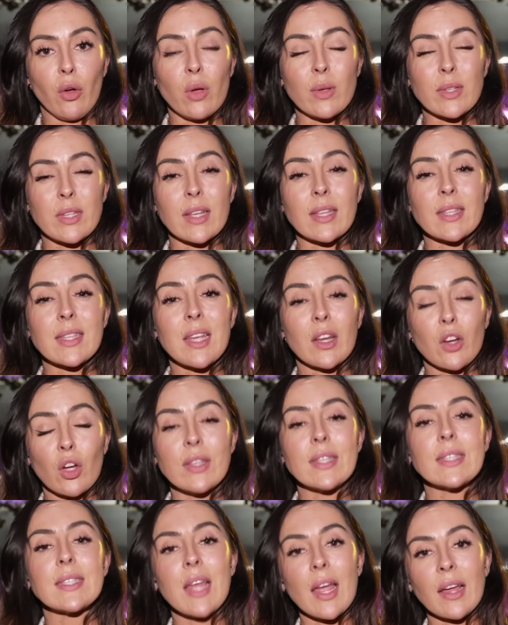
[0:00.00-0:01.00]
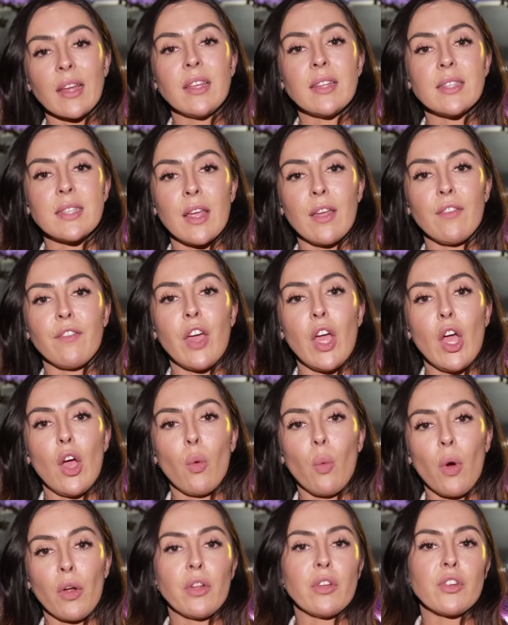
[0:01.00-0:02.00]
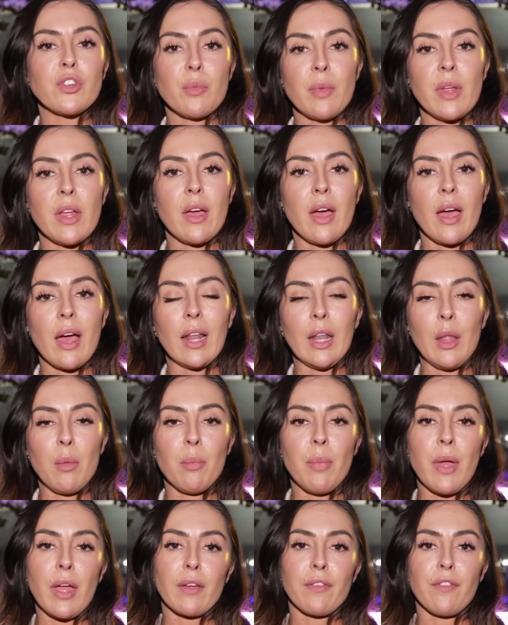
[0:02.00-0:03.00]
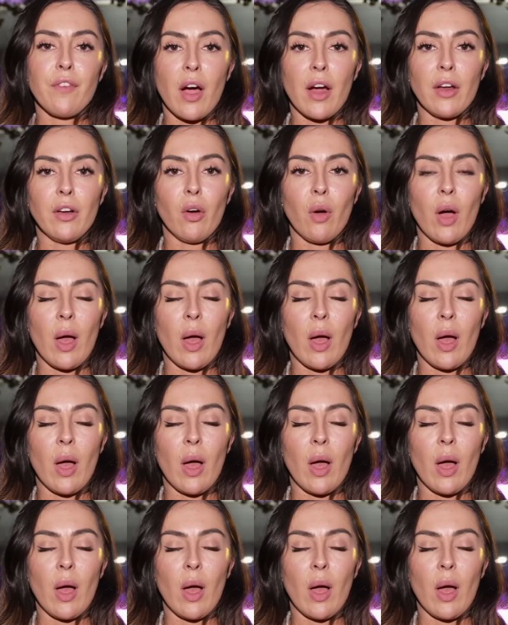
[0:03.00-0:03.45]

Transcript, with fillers: It was her consecutive 100 metre Olympic final,